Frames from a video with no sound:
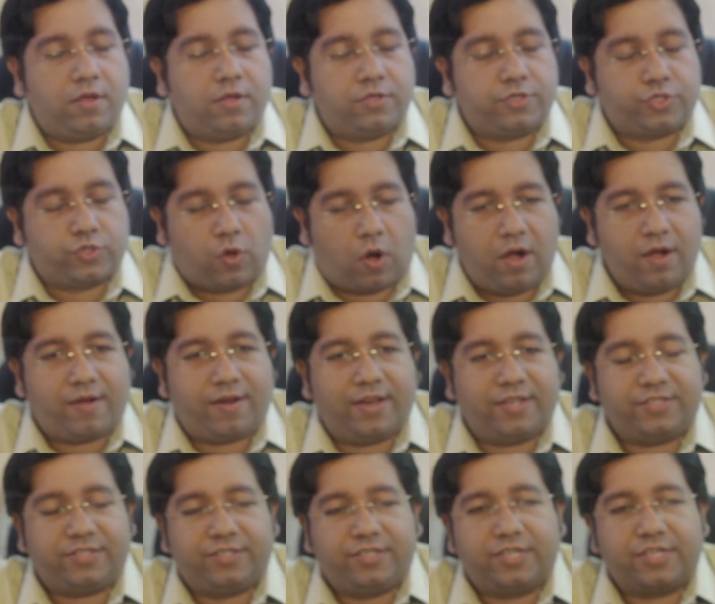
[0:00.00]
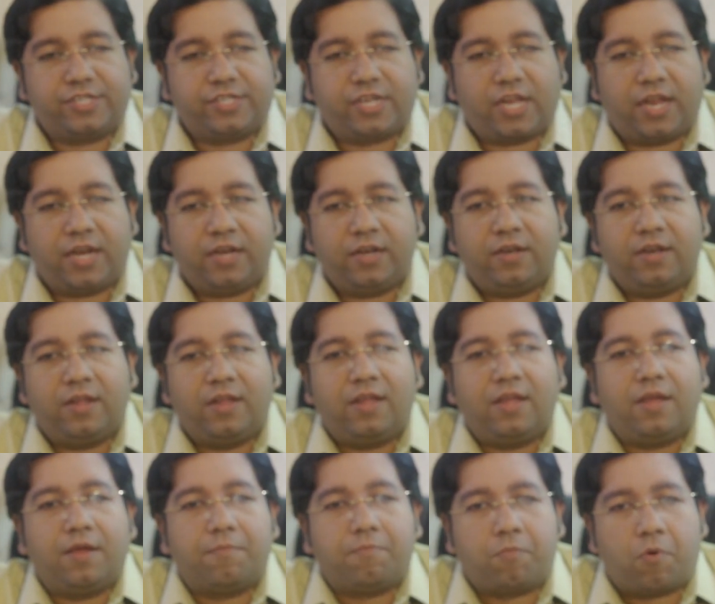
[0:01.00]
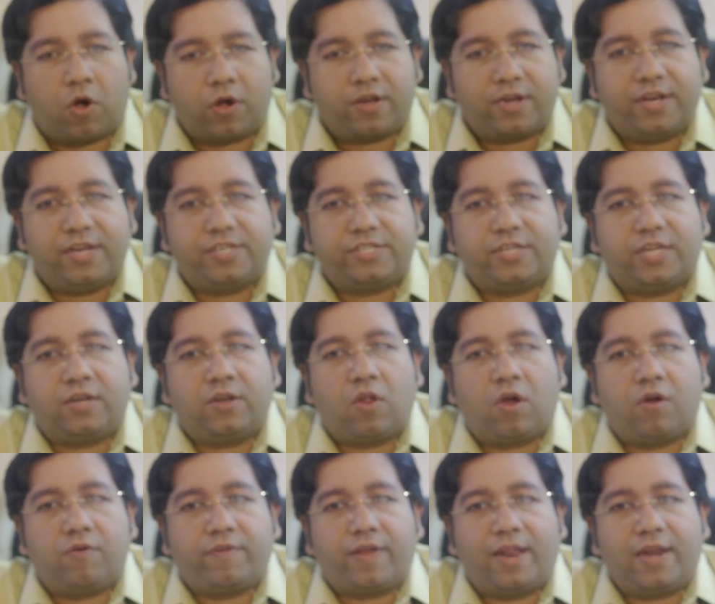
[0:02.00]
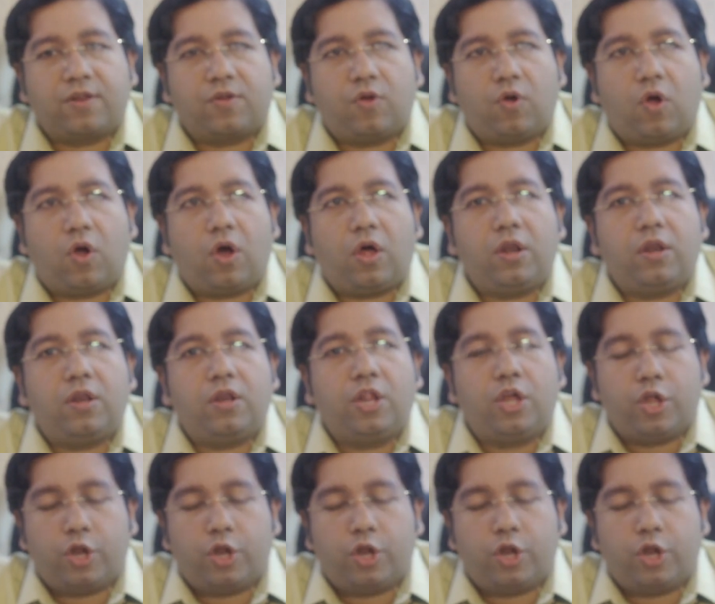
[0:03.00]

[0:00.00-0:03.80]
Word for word: salt restriction, moderation of alcohol,